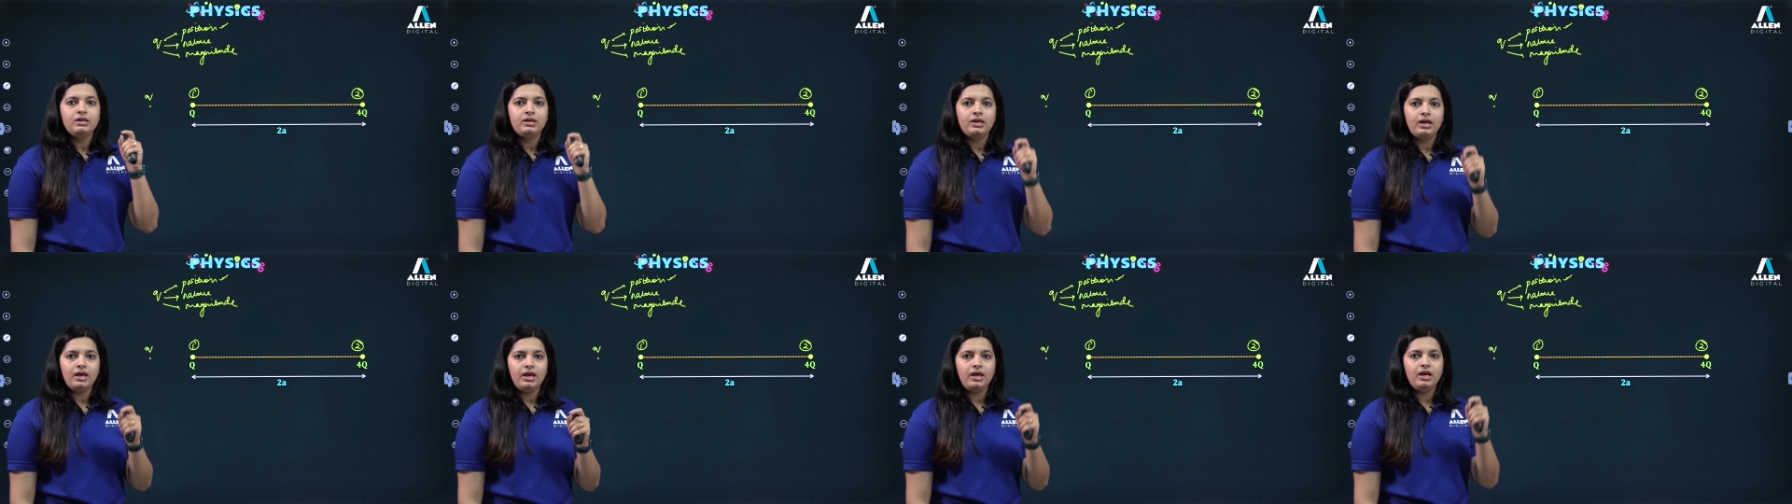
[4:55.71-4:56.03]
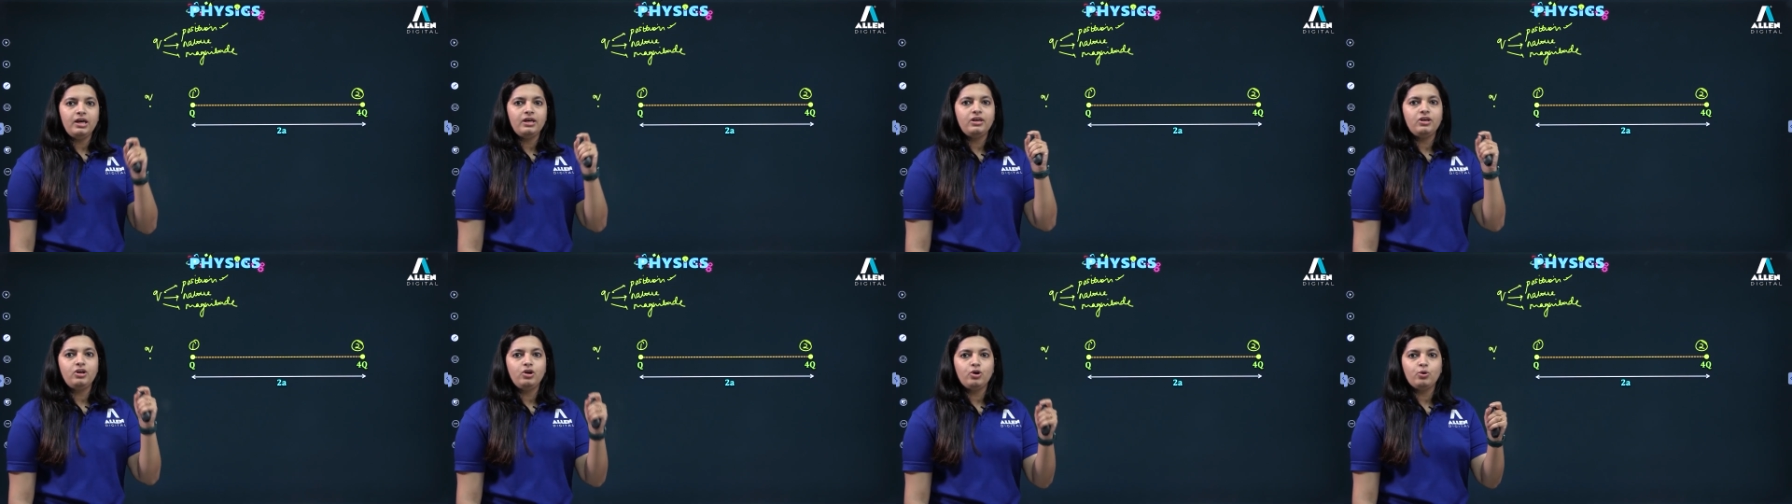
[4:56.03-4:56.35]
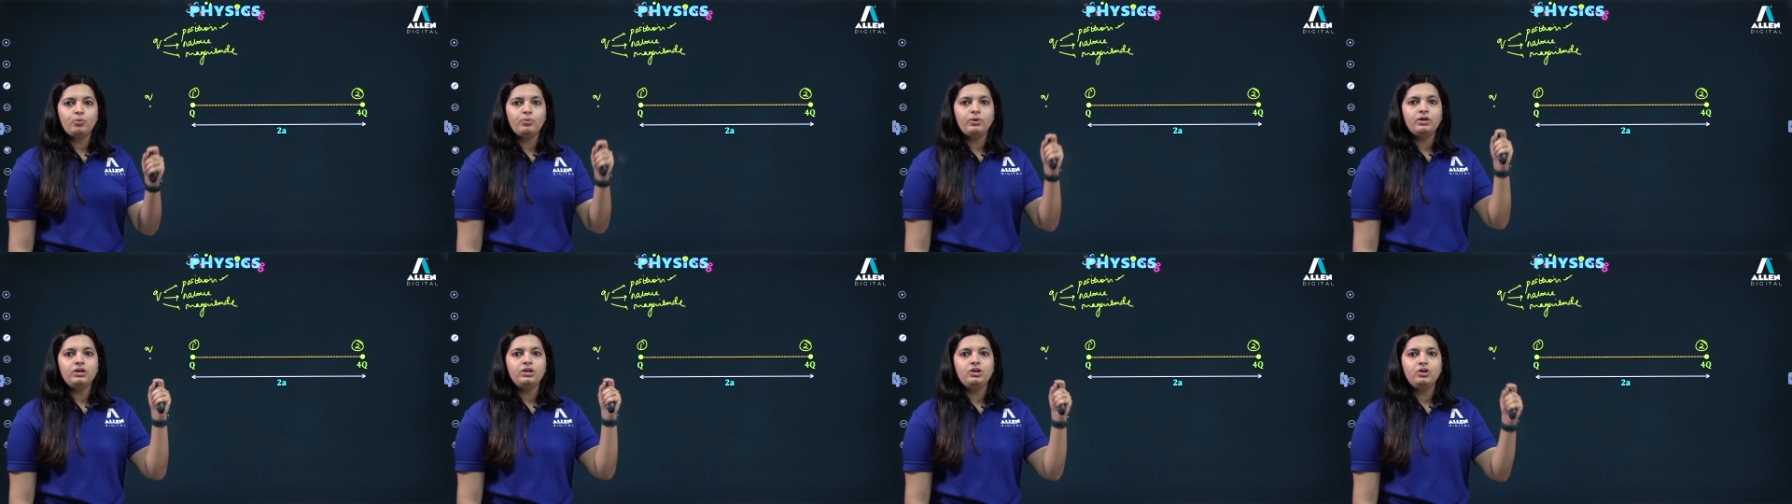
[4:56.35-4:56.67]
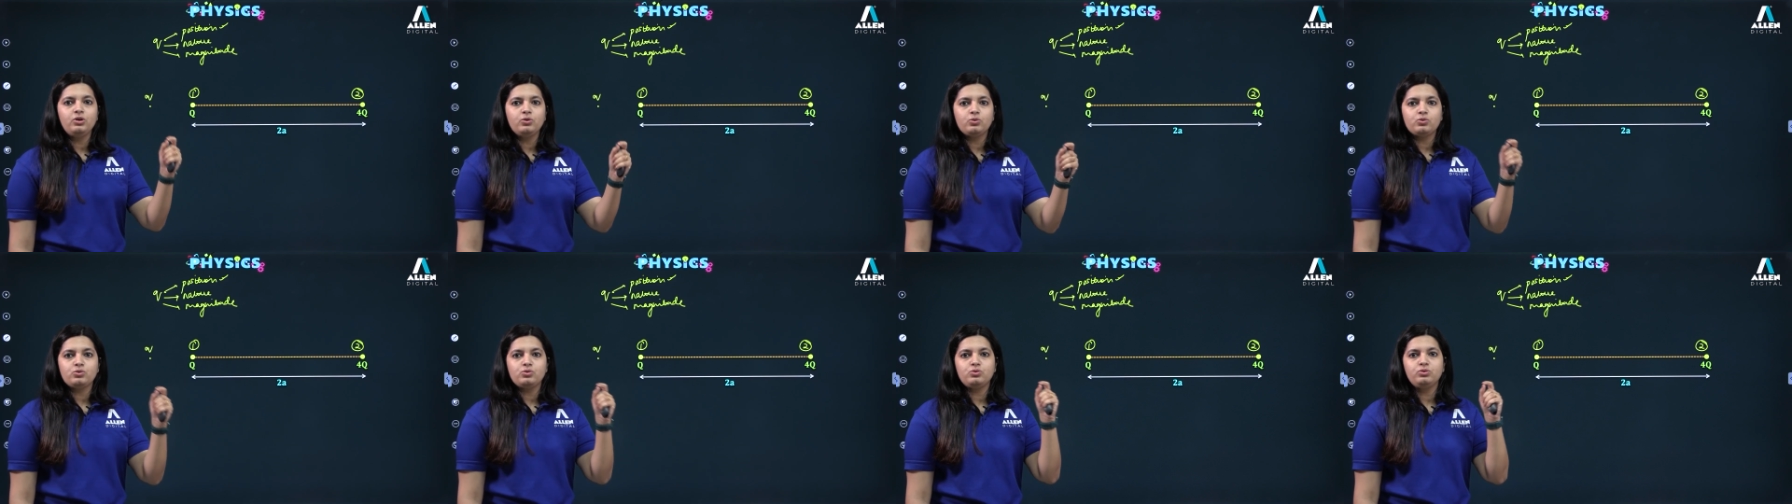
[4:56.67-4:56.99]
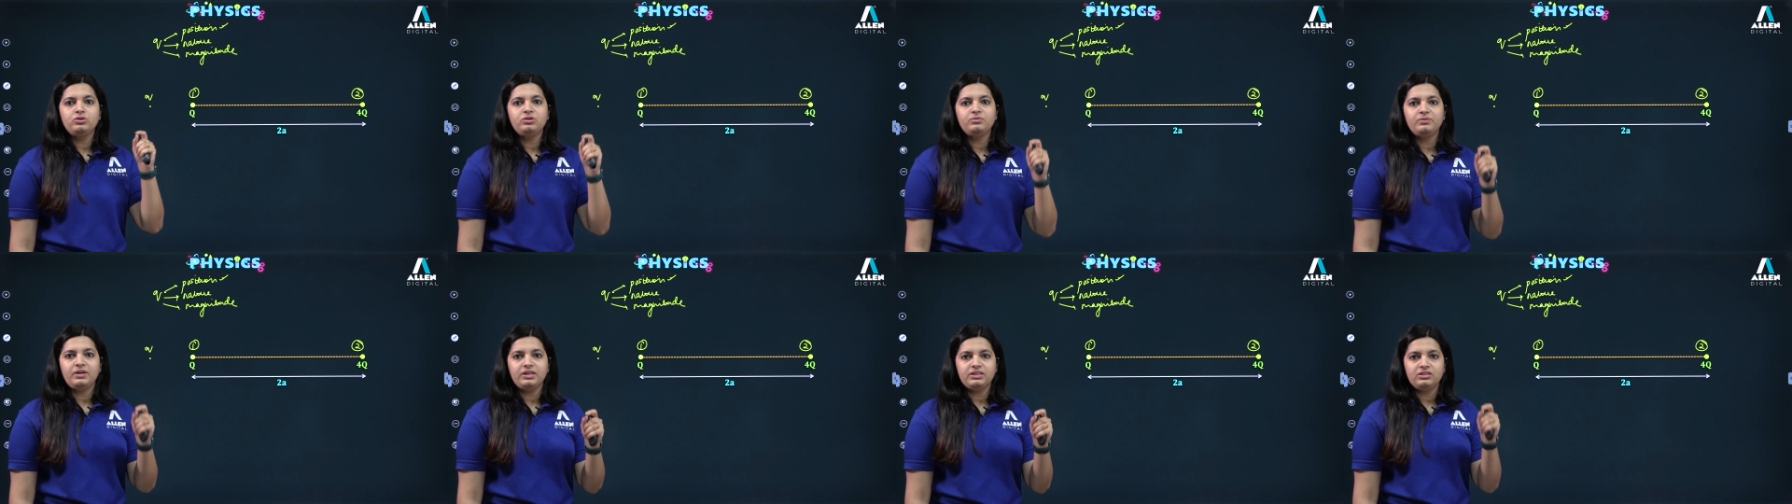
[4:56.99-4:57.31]

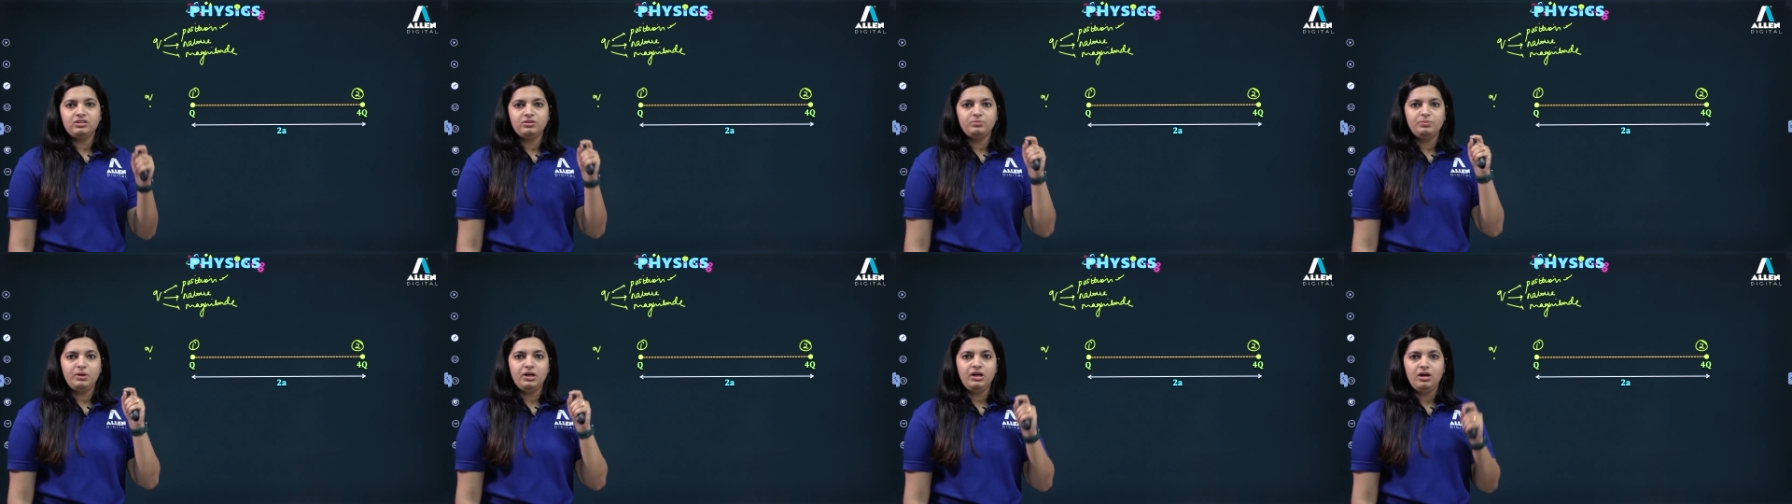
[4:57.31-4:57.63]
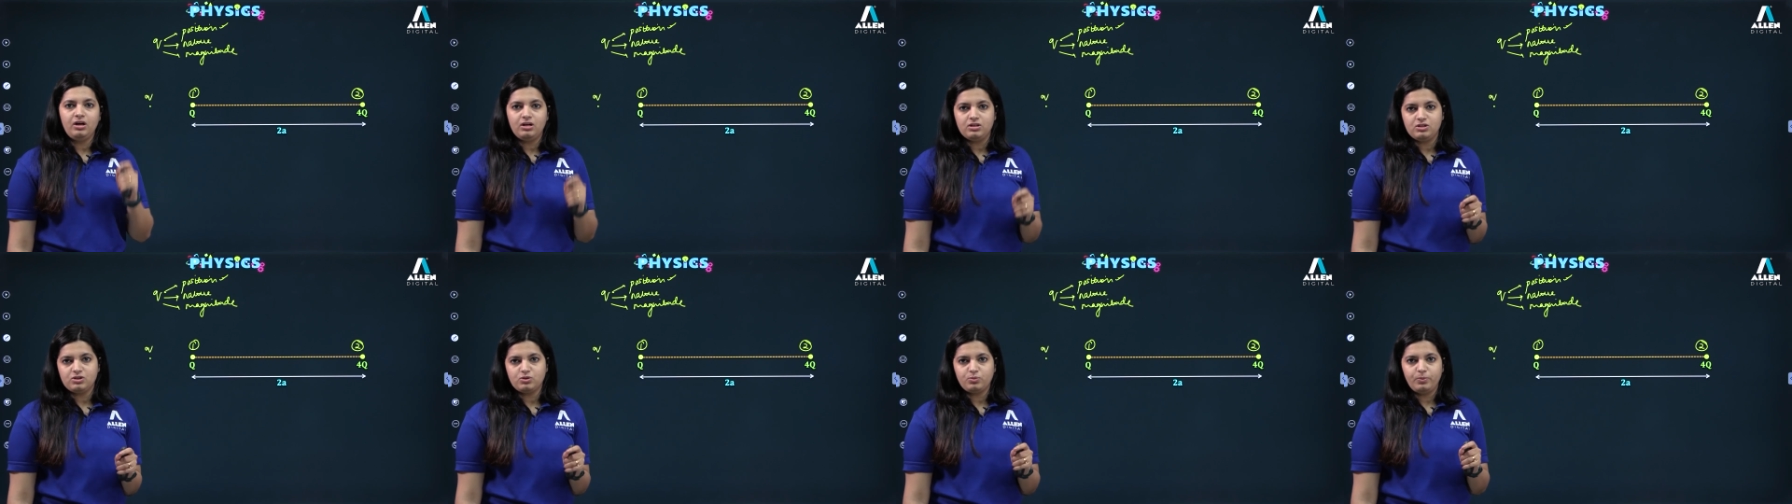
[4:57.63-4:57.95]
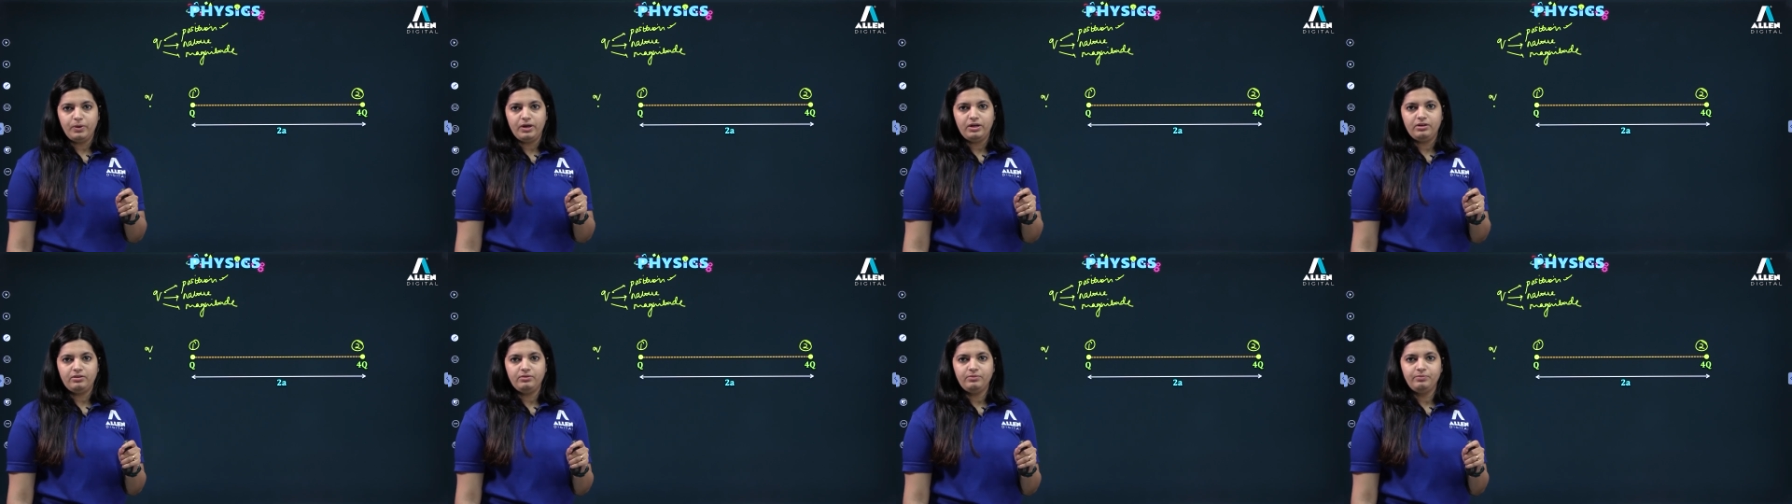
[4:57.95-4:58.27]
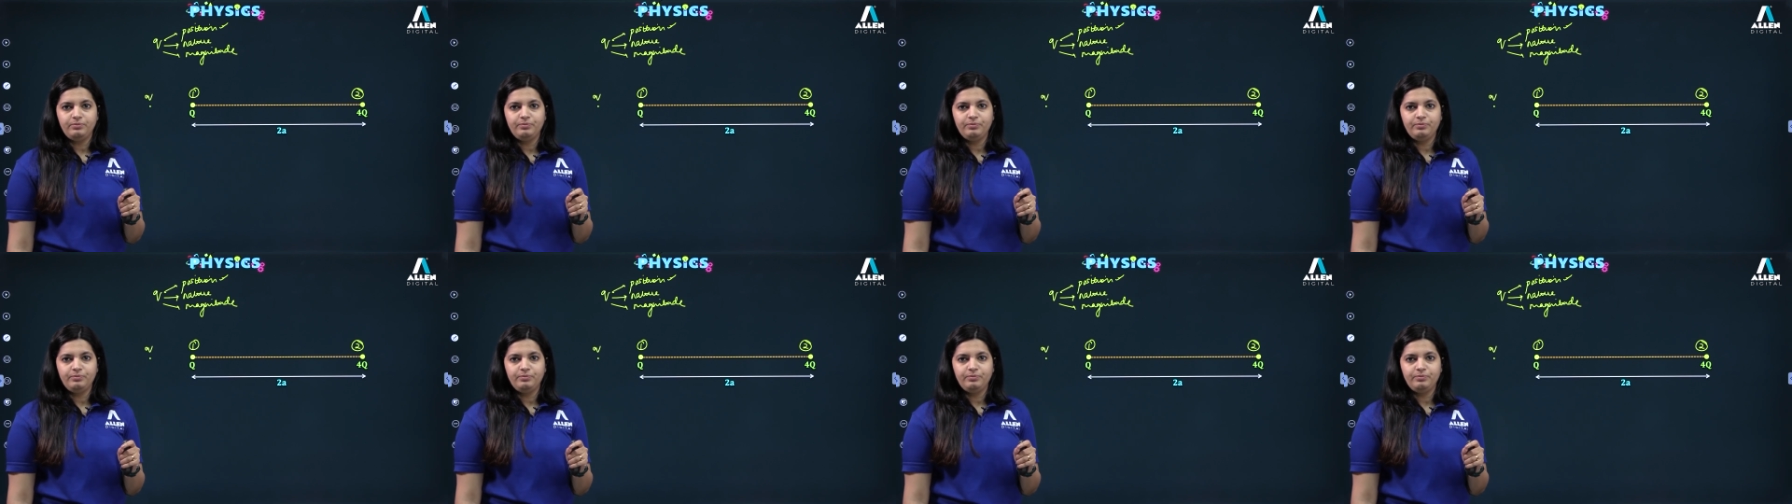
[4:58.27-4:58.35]
KQ1Q2 divided by R square.